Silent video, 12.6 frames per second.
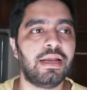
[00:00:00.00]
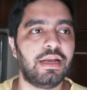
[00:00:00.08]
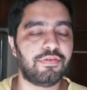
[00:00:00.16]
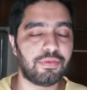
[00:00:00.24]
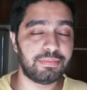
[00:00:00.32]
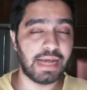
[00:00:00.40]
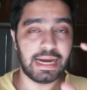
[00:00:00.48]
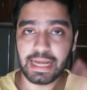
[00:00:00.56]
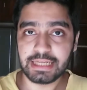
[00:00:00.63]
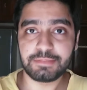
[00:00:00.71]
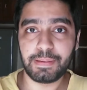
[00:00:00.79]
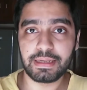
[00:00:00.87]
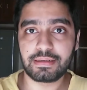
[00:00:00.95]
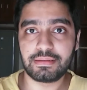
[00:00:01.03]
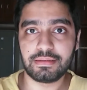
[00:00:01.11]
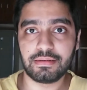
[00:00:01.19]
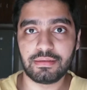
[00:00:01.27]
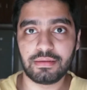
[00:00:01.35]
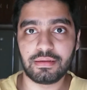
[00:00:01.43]
Now from that aspect,
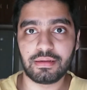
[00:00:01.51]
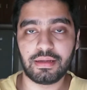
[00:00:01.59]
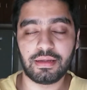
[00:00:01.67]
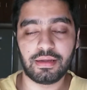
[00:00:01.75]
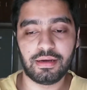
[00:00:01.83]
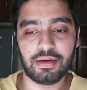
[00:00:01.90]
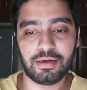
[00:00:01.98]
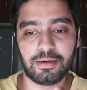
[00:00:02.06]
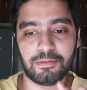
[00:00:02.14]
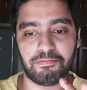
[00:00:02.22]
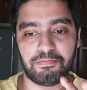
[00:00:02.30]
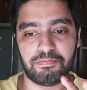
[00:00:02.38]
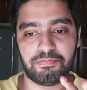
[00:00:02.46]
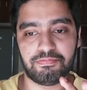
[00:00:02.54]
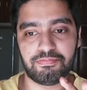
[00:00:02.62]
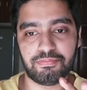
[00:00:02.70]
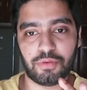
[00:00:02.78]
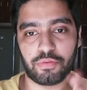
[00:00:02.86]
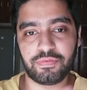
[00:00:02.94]

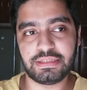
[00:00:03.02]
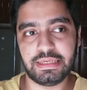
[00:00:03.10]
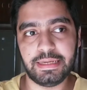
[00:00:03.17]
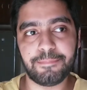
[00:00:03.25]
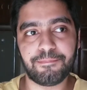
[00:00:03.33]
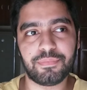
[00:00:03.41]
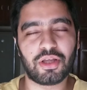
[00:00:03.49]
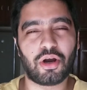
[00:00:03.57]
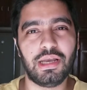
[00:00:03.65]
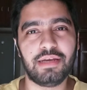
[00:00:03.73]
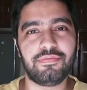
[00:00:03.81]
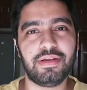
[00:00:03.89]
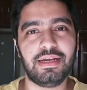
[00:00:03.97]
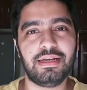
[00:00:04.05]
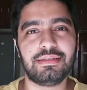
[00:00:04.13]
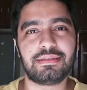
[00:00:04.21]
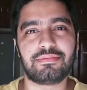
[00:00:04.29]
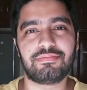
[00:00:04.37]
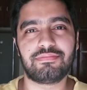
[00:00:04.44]
obviously the Royal Enfield
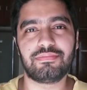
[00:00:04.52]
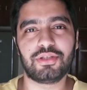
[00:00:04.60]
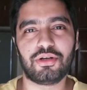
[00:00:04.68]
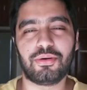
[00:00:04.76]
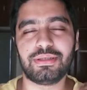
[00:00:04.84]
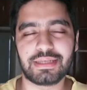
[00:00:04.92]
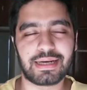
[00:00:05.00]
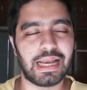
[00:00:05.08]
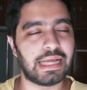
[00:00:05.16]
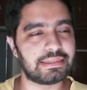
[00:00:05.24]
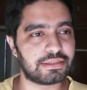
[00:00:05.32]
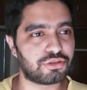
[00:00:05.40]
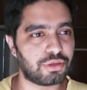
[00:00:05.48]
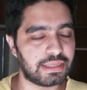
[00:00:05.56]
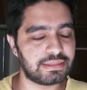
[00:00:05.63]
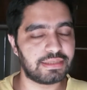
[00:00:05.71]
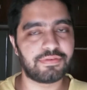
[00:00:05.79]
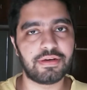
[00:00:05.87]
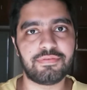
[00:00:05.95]
is, you know, it's a classic, so it
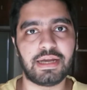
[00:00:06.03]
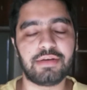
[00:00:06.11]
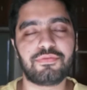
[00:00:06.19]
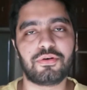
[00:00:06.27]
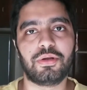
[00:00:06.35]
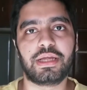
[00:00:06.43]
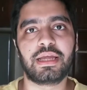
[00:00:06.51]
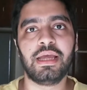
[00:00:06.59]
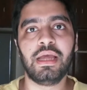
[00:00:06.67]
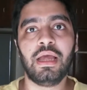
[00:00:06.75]
has a different fan following.